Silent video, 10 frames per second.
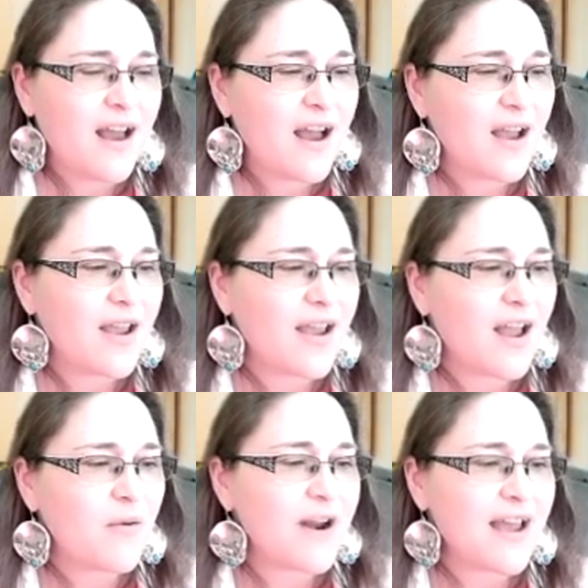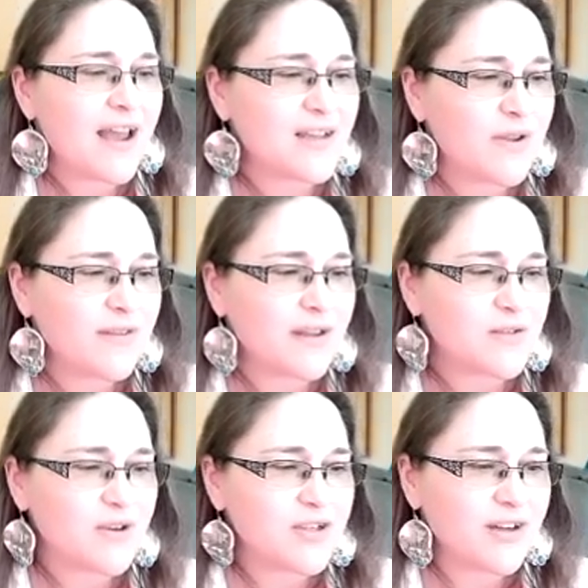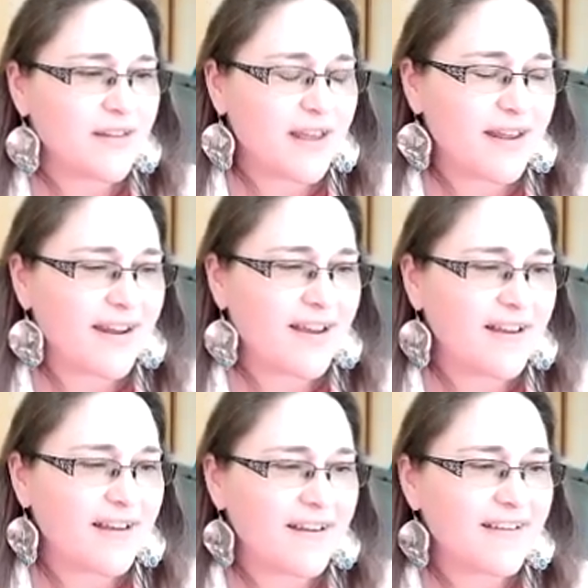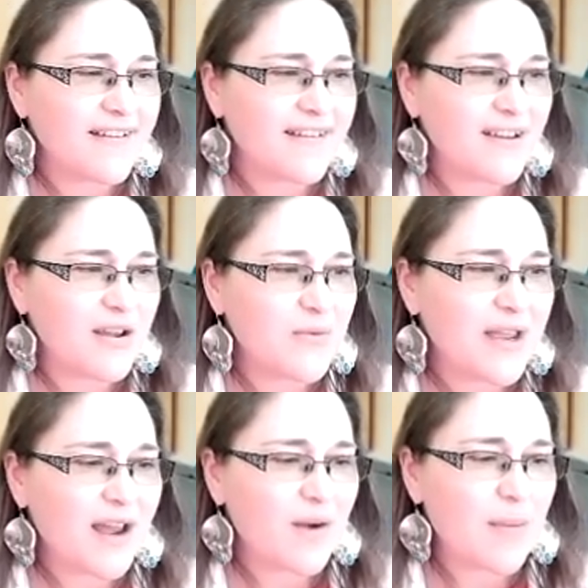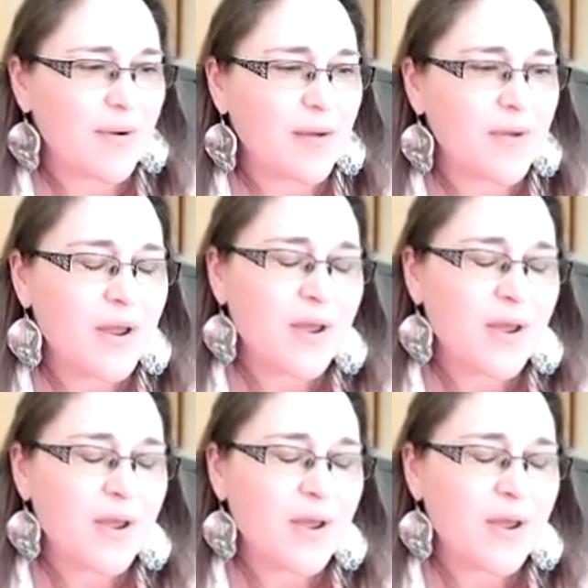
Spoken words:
I want to ask one last question and then and we can kind of wrap it up.